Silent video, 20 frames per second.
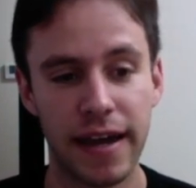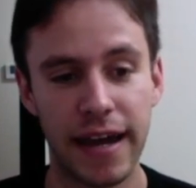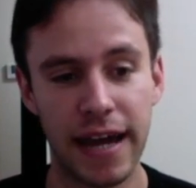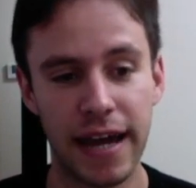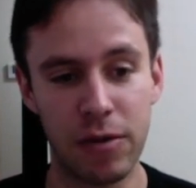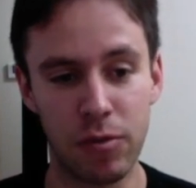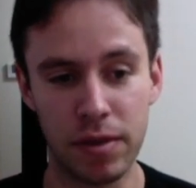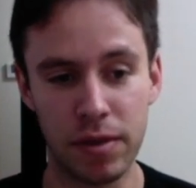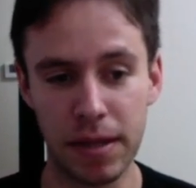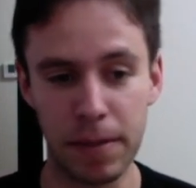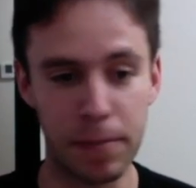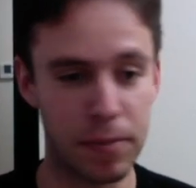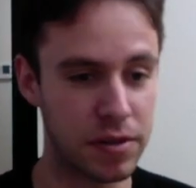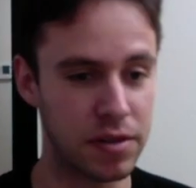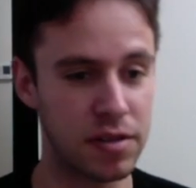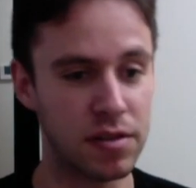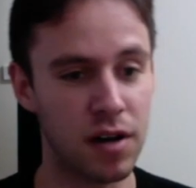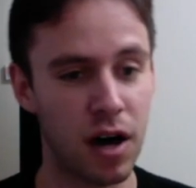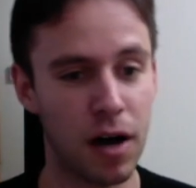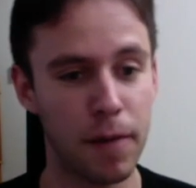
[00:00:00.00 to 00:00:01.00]
And when they put
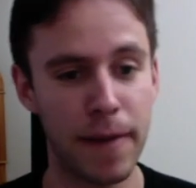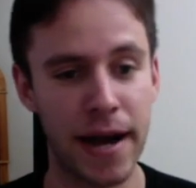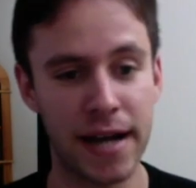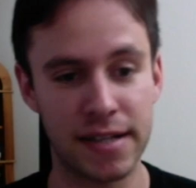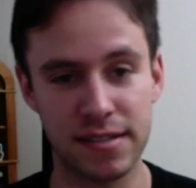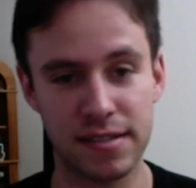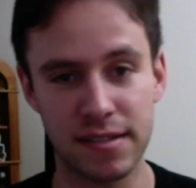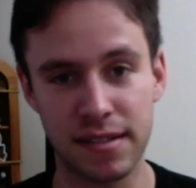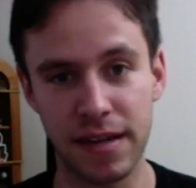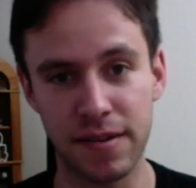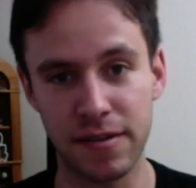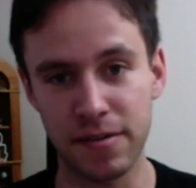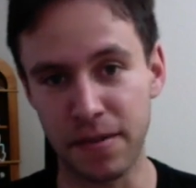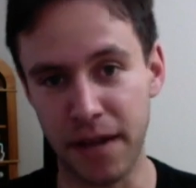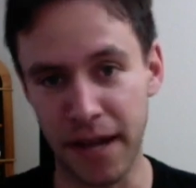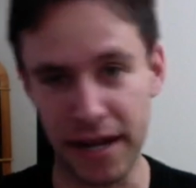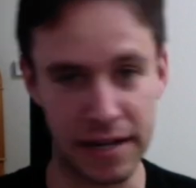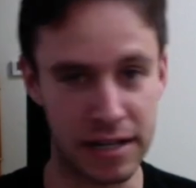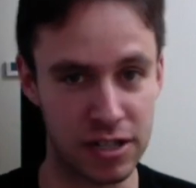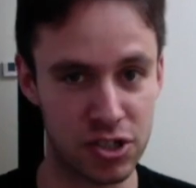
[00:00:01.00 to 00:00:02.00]
the doll back together,
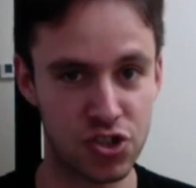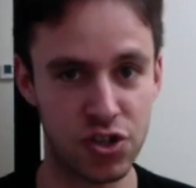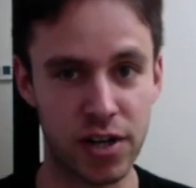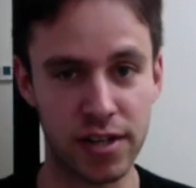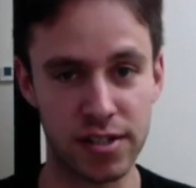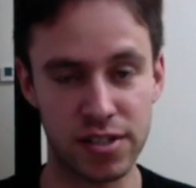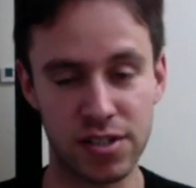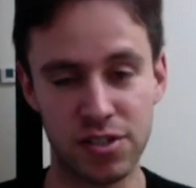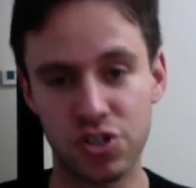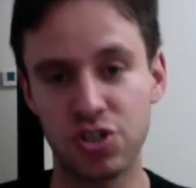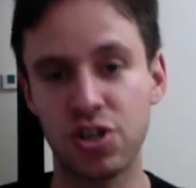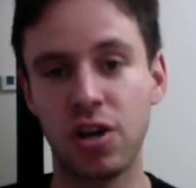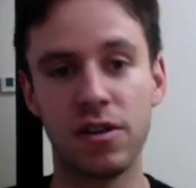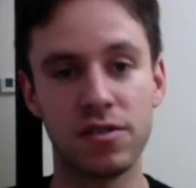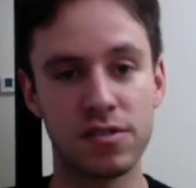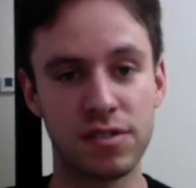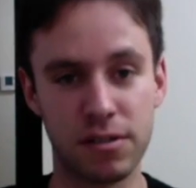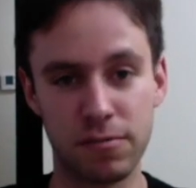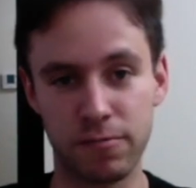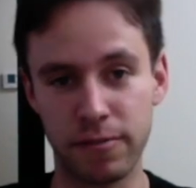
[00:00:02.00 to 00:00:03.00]
lightning strikes and
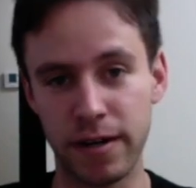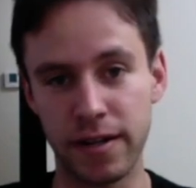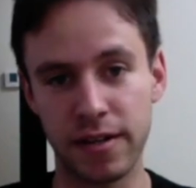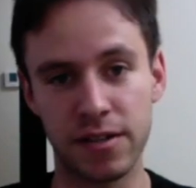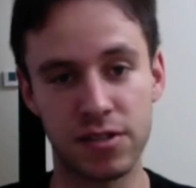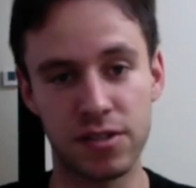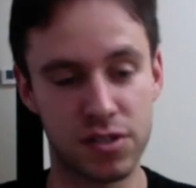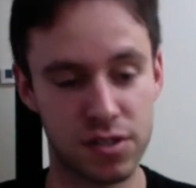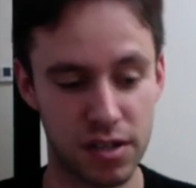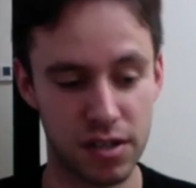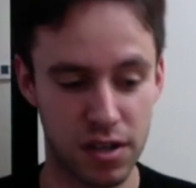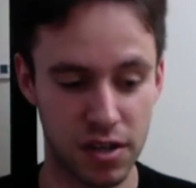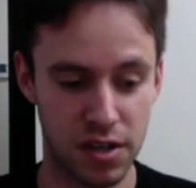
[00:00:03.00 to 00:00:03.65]
Charles Lee Ray is